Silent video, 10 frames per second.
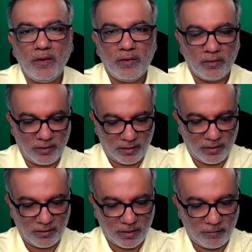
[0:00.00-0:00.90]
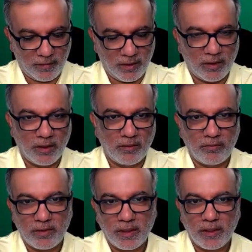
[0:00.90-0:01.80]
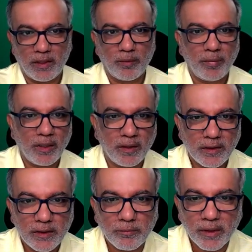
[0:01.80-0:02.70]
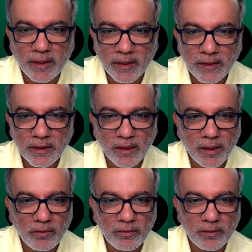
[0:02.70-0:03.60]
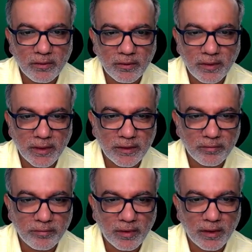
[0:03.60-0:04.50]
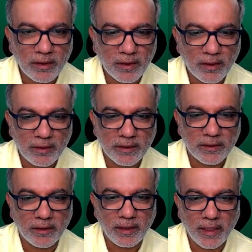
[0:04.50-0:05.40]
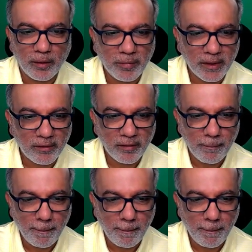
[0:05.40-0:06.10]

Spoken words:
Okay, so I may have set it up. This is my test account, so that's fine. I'll just rename it.